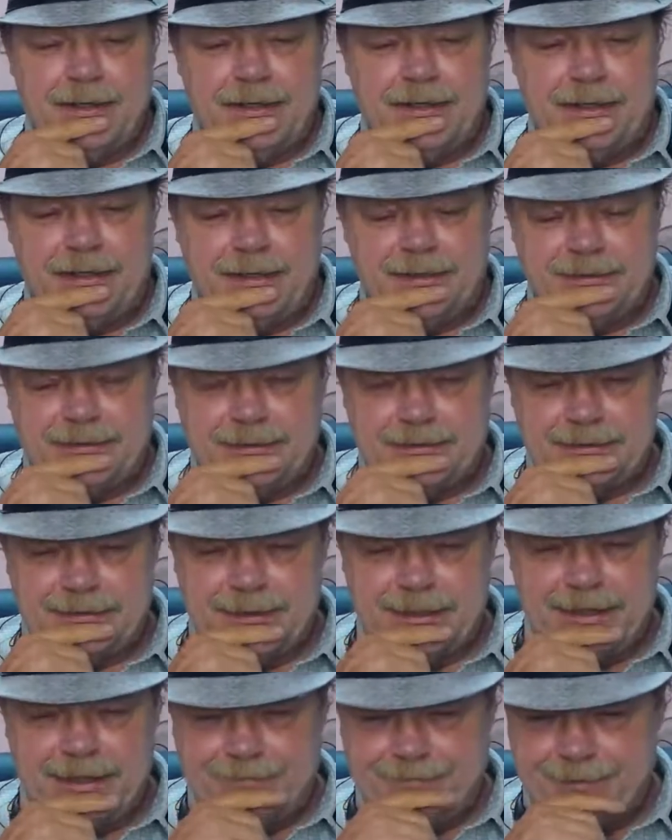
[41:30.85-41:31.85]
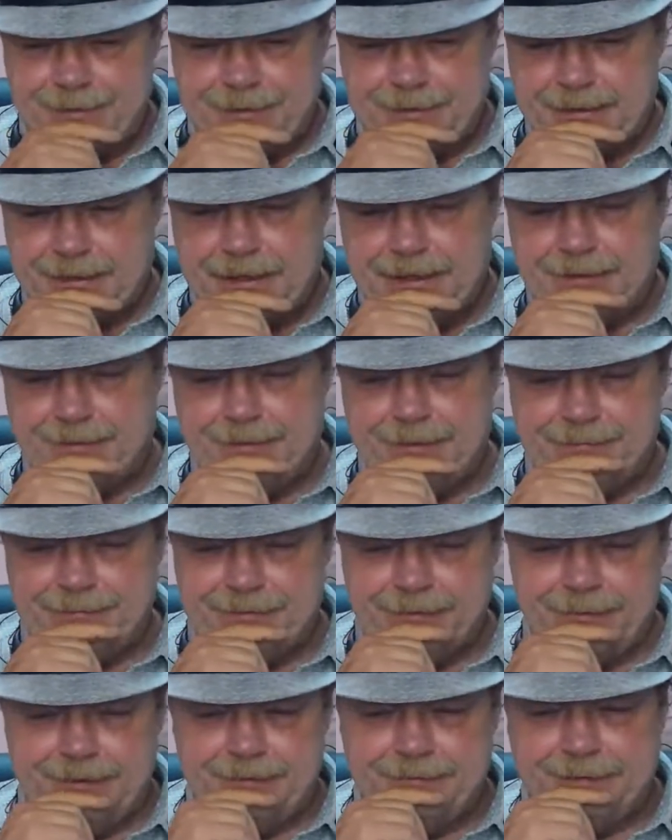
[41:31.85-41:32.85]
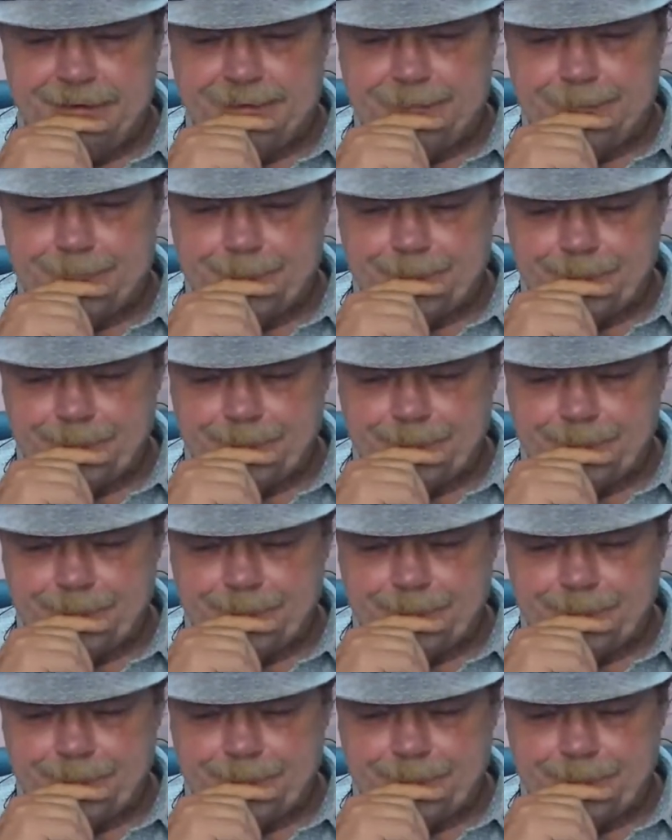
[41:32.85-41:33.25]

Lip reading: is that I finished concrete for a living,